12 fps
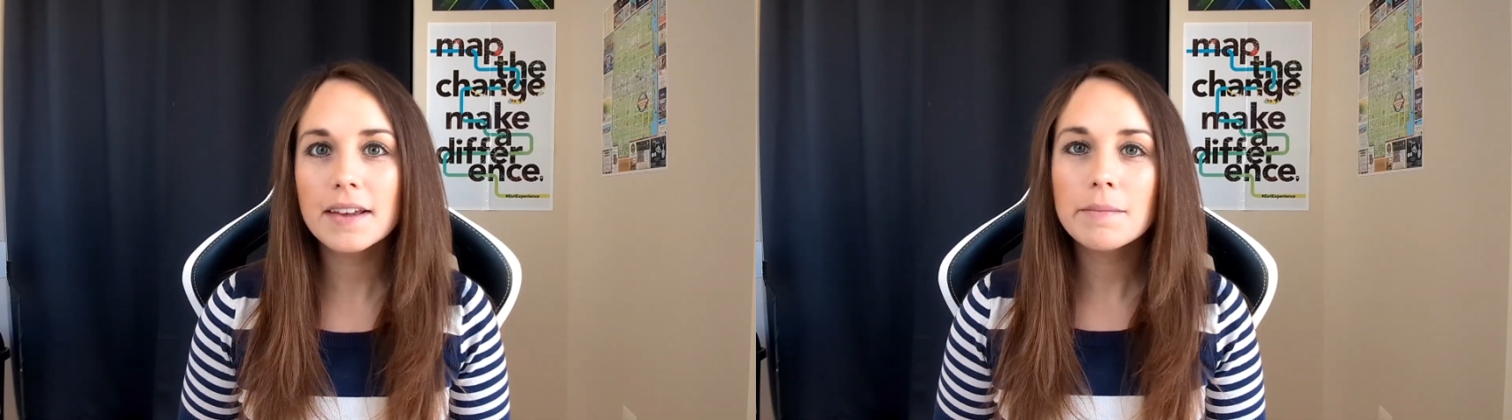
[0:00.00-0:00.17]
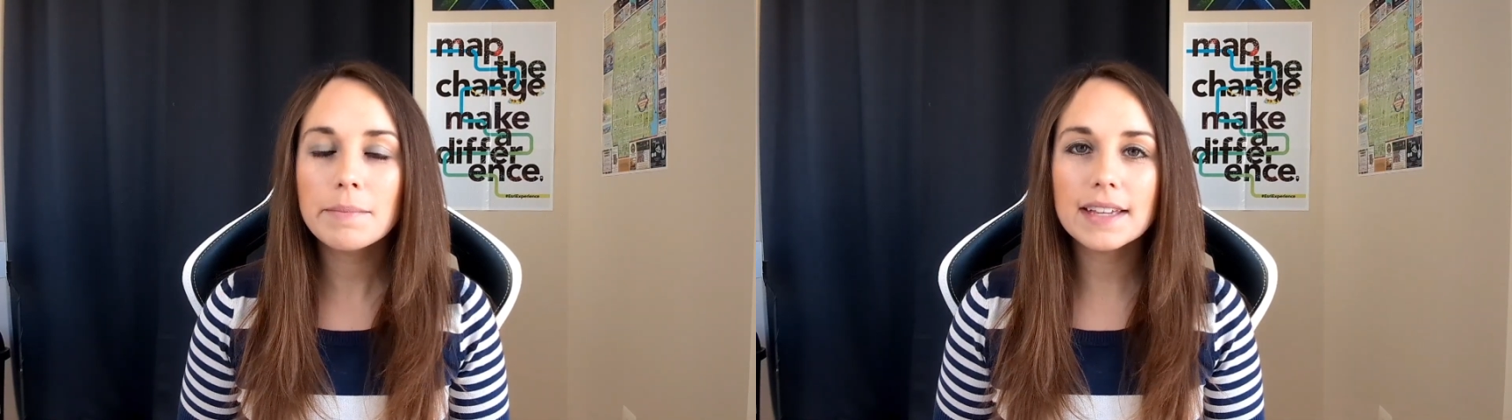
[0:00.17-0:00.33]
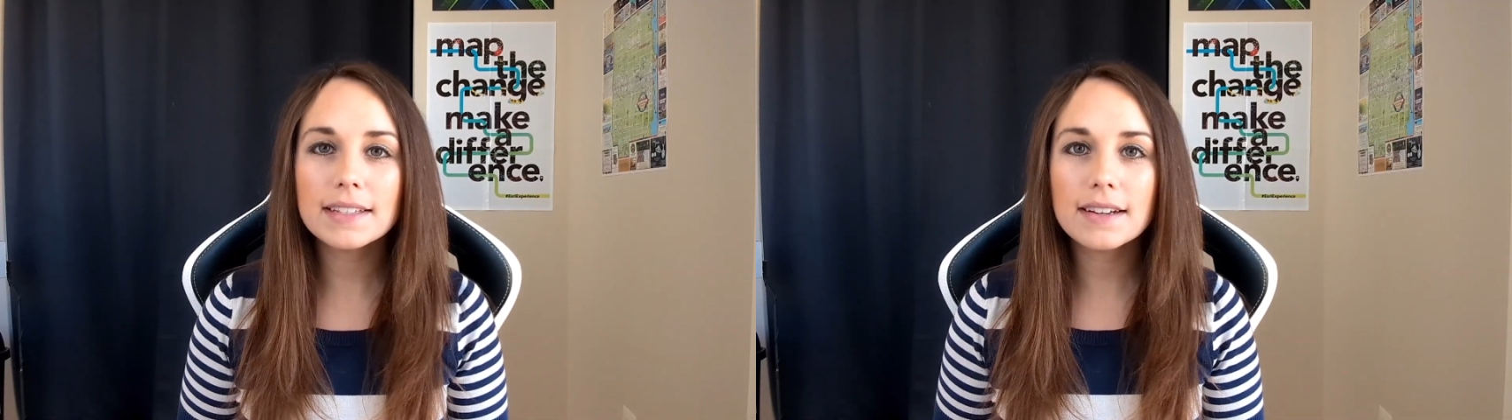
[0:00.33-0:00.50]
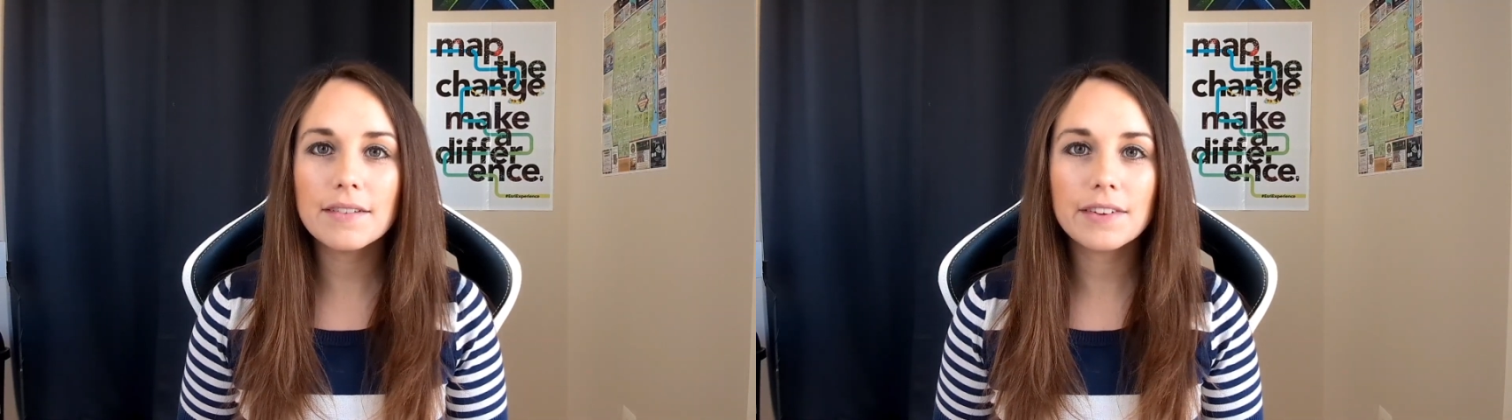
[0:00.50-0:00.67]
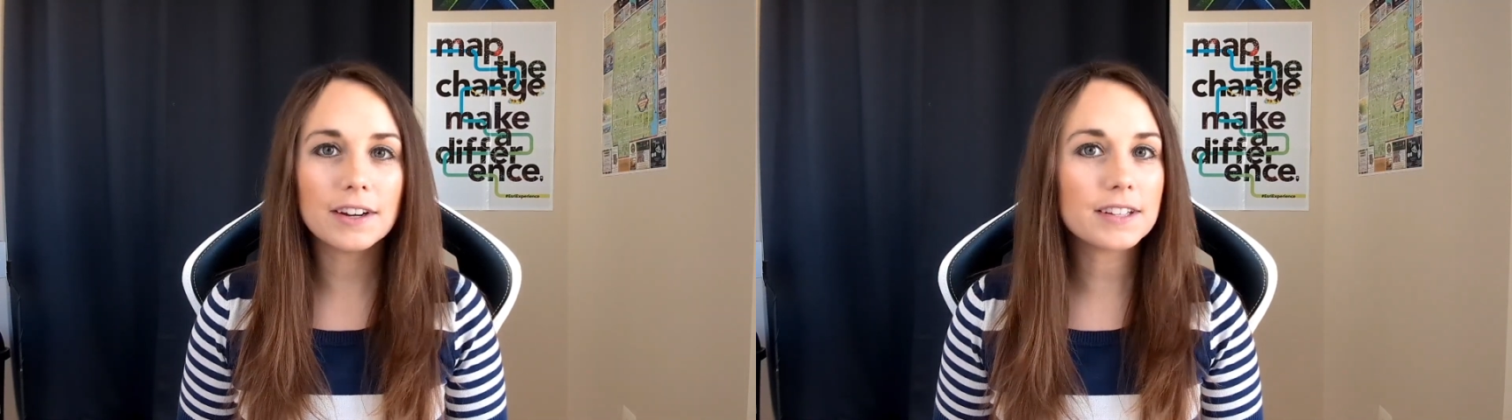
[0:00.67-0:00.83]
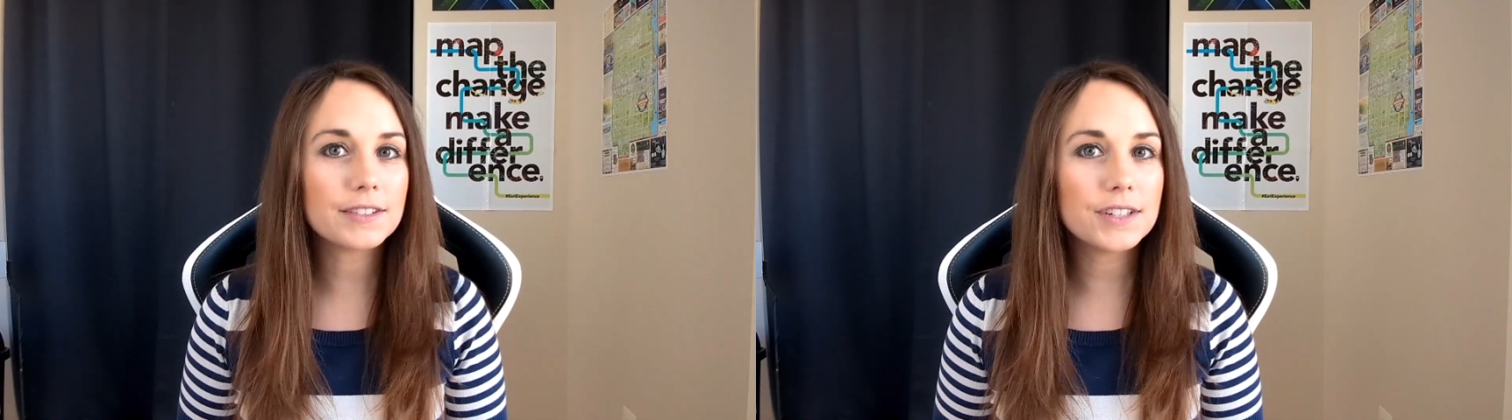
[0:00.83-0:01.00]
based on
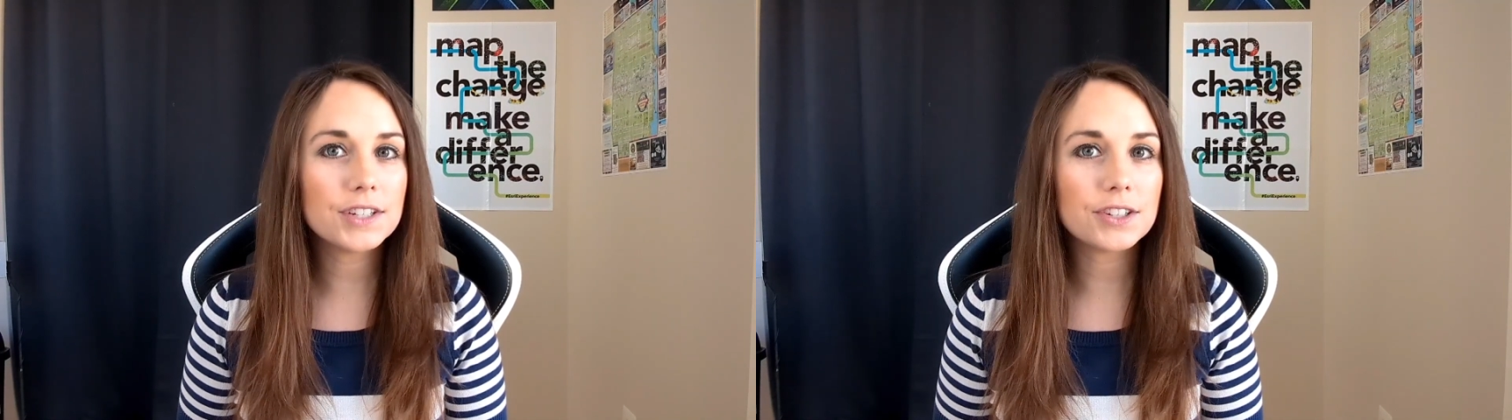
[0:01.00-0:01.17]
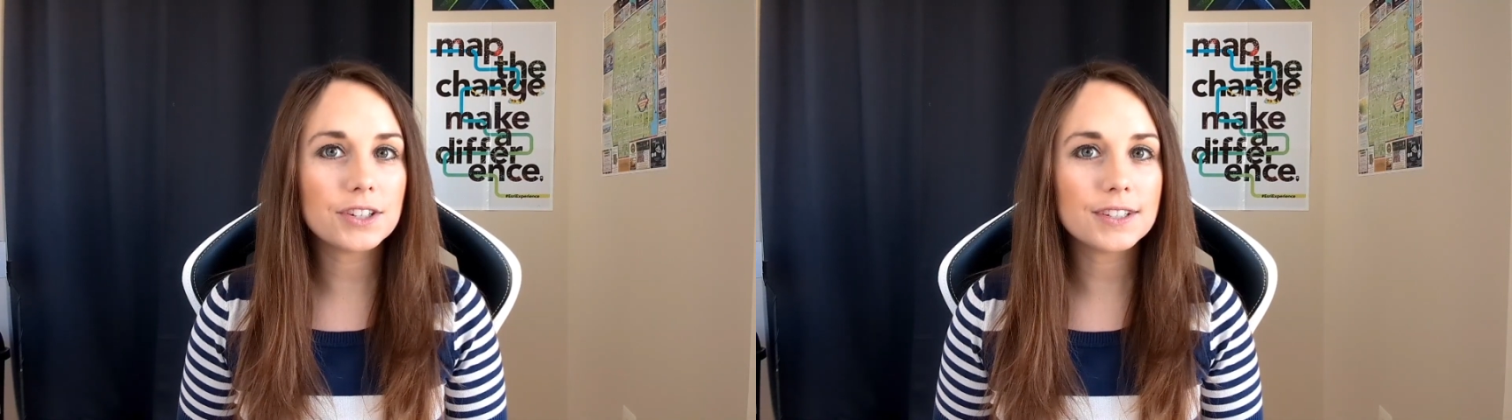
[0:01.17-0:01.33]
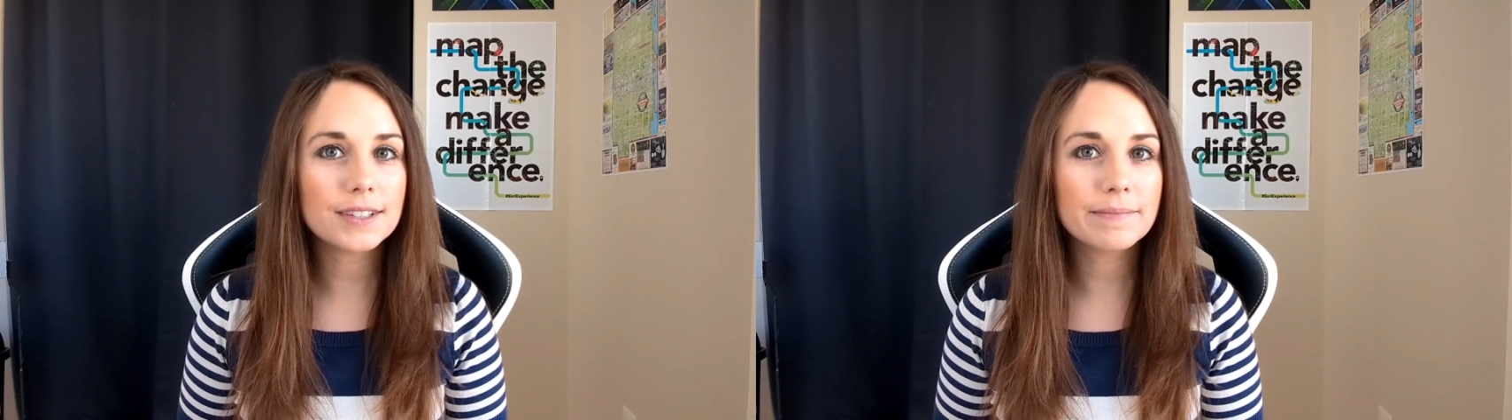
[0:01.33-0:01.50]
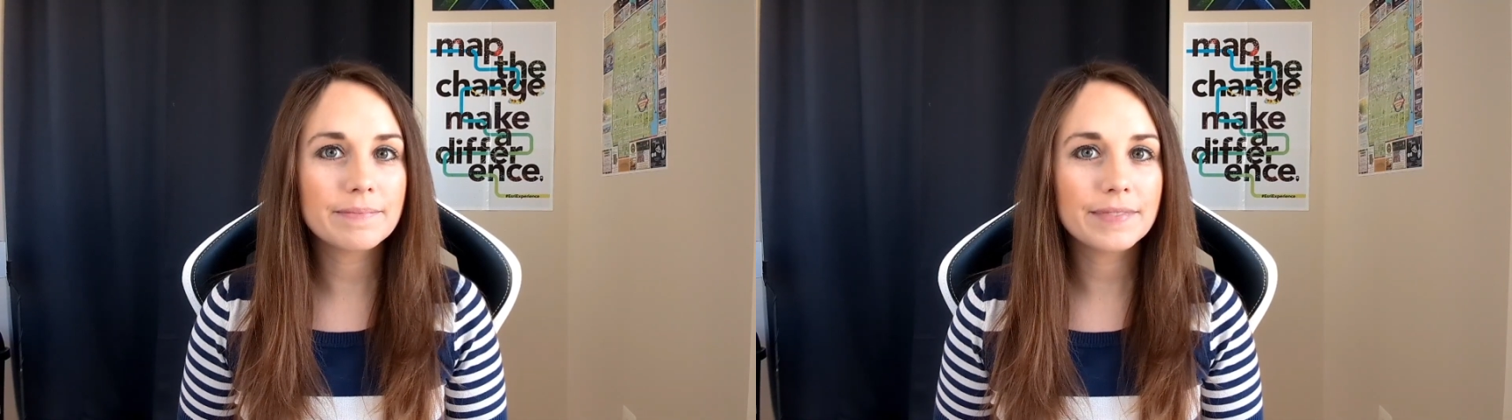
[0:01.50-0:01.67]
various features.